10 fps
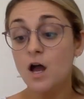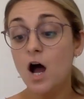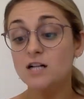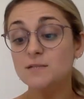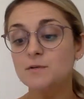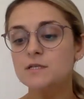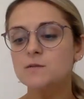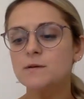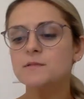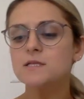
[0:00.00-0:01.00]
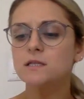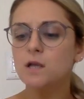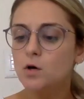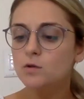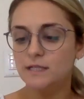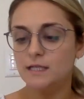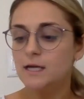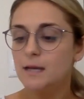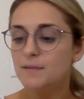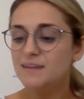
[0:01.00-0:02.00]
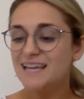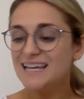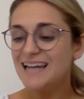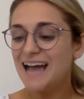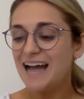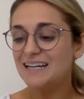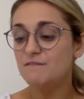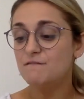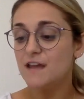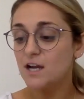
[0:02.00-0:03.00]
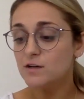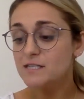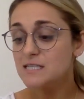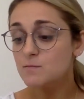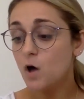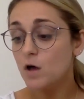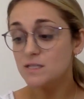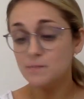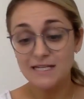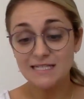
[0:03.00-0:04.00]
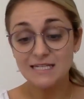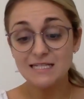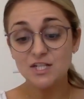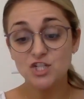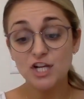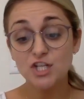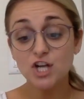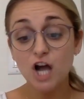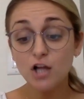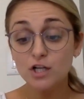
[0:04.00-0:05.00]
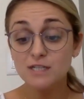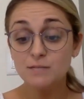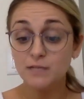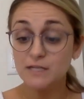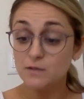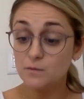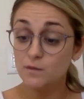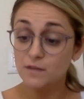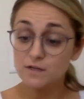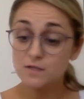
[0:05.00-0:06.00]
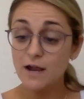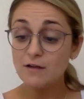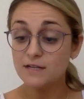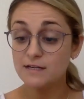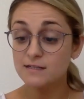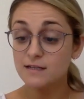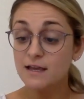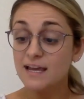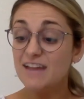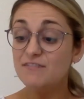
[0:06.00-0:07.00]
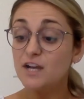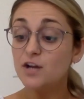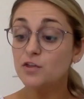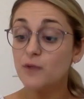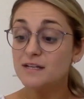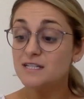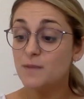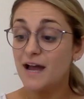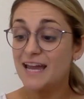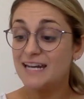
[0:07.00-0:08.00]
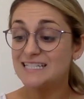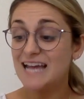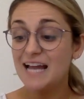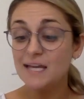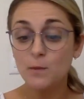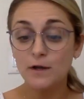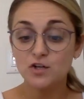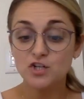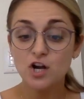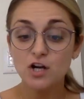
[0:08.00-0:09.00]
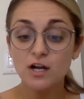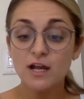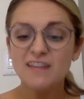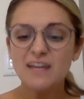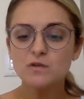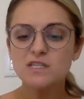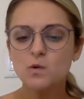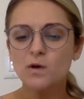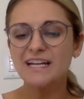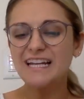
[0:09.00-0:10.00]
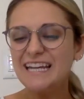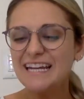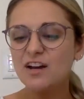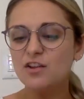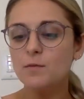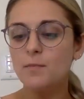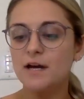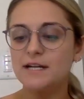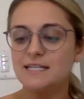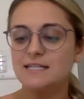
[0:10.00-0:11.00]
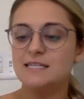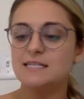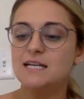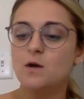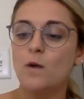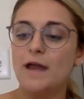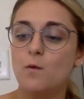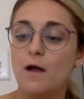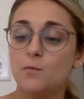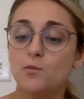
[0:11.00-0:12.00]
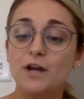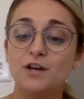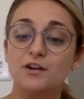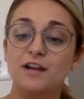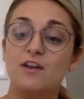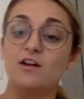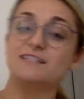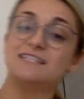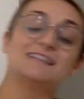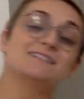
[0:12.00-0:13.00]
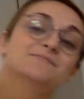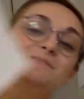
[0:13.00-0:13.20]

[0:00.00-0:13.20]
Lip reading: Octopus swim slowly, but they can hide in very small spaces and change color to blend in with their surroundings. If they are threatened by an attacking whale or shark, they will squirt ink out of their bodies and sneak away while a predator cannot see.